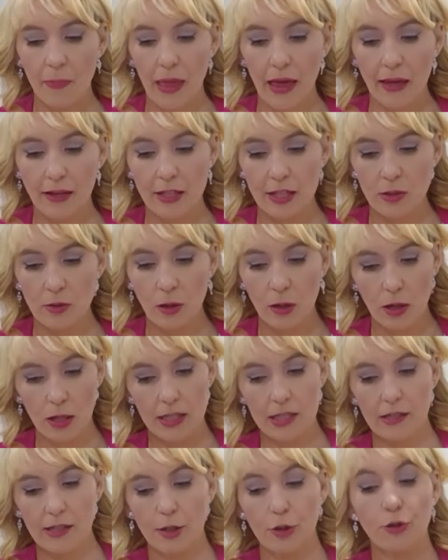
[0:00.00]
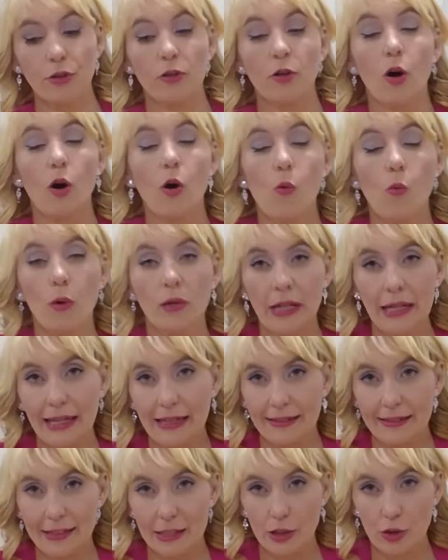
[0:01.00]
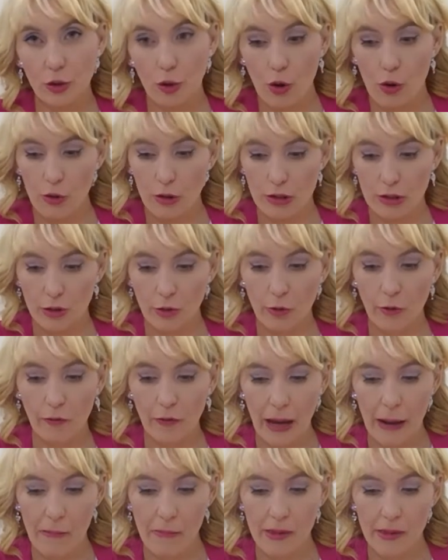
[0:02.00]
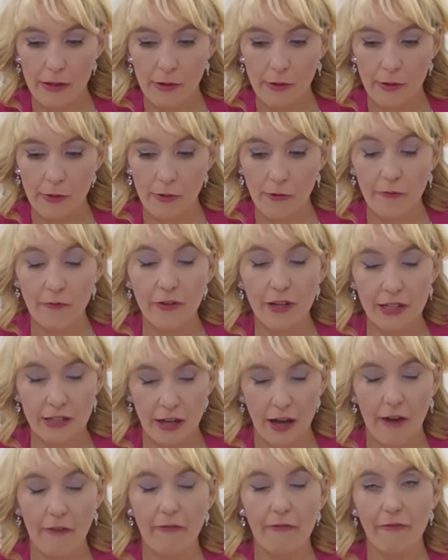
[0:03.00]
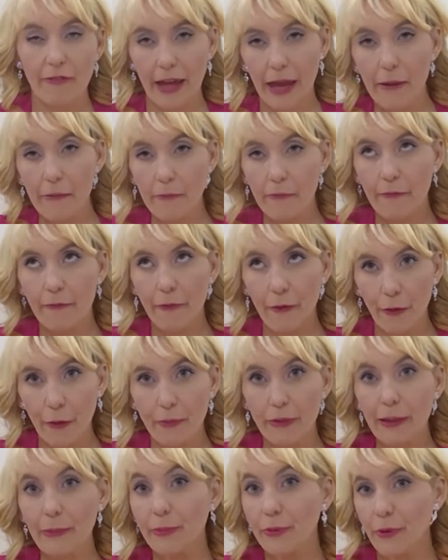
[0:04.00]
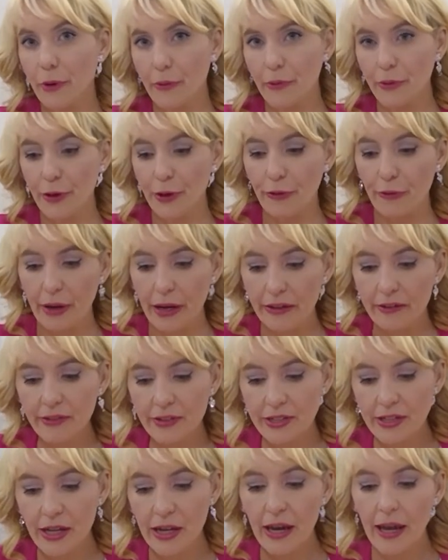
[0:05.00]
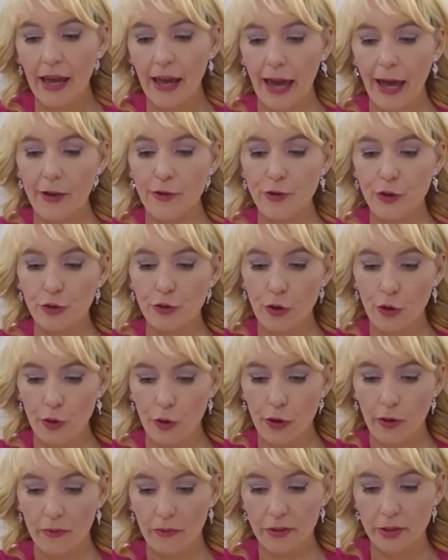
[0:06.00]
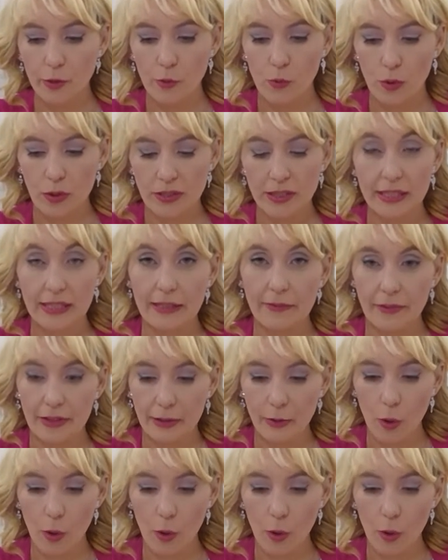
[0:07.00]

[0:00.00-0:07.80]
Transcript: and it's like you're gonna want to let this go. It's like your feet are firmly put on the ground, and you're not going to want to give in